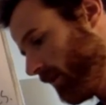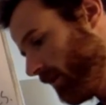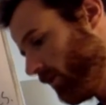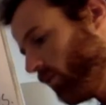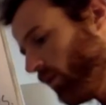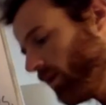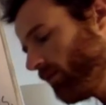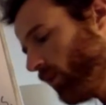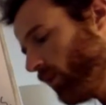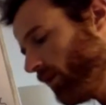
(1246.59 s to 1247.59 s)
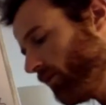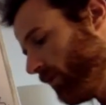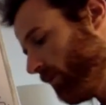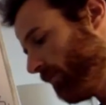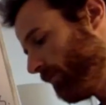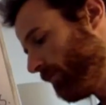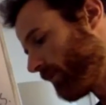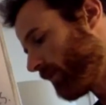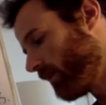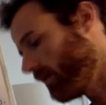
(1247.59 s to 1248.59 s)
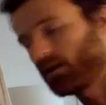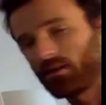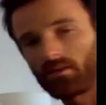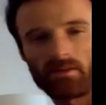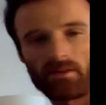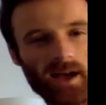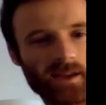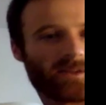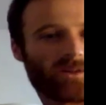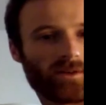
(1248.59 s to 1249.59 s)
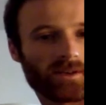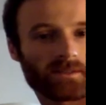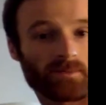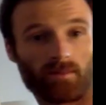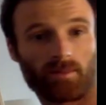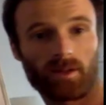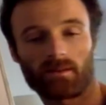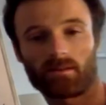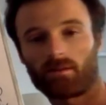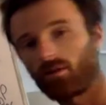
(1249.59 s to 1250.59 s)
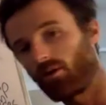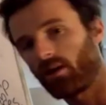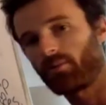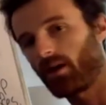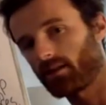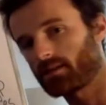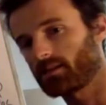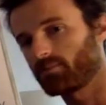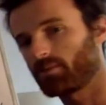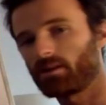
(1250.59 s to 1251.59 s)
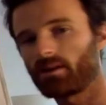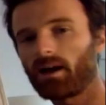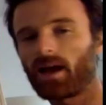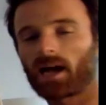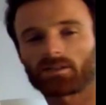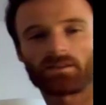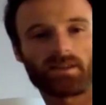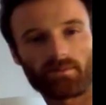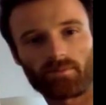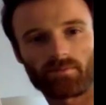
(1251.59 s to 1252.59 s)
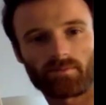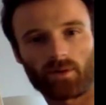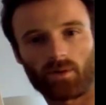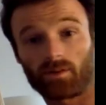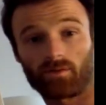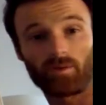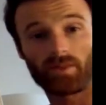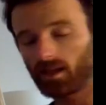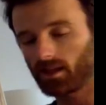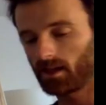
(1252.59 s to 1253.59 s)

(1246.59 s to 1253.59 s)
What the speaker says: So one of them is designing your own experiment, your own hypothesis, but not actually going through with it.